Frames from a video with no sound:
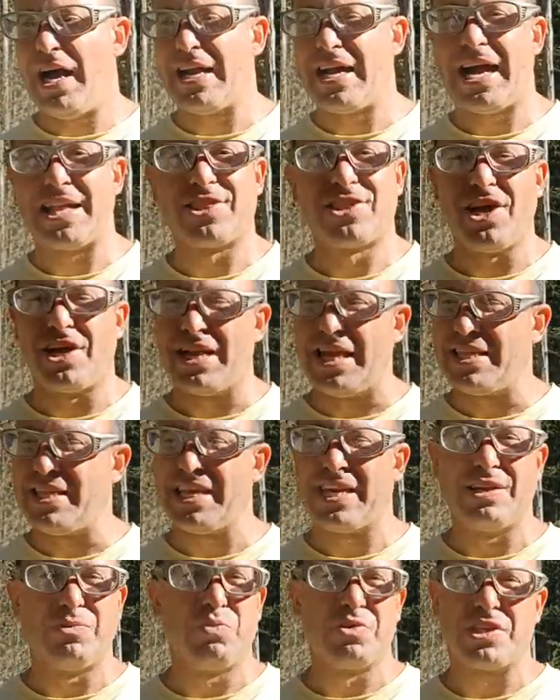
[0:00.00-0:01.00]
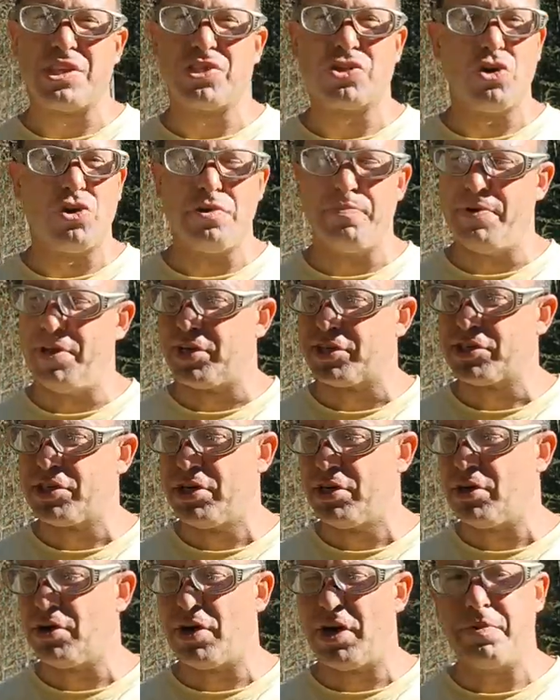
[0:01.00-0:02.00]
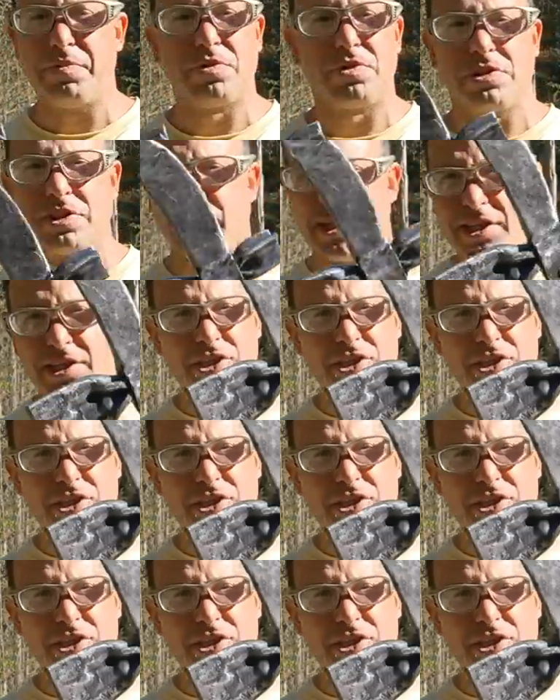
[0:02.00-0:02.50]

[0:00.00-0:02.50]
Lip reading: got done, I think, within 30 minutes, right? Because again,